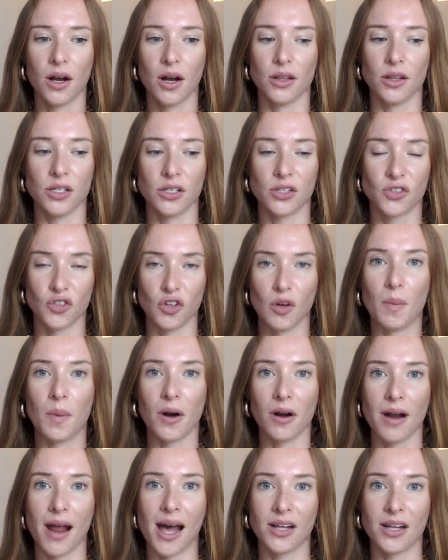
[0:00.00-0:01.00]
the
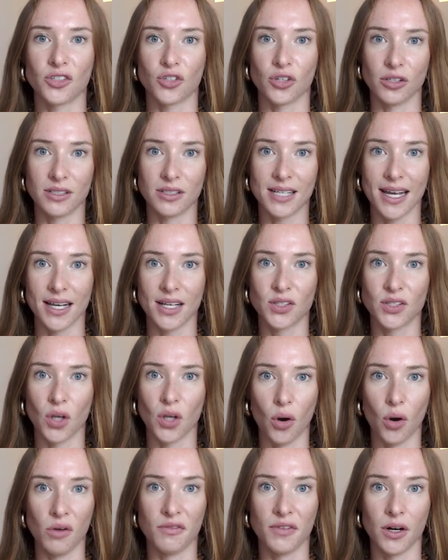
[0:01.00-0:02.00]
supernatural takes
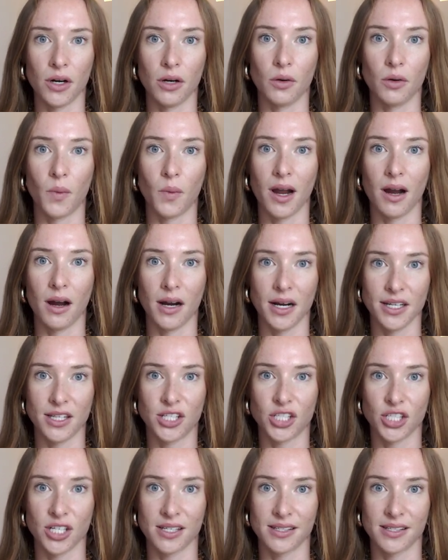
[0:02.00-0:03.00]
over, where
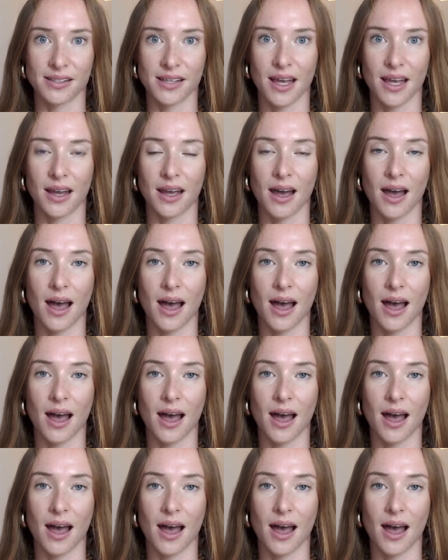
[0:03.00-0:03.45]
it's just like,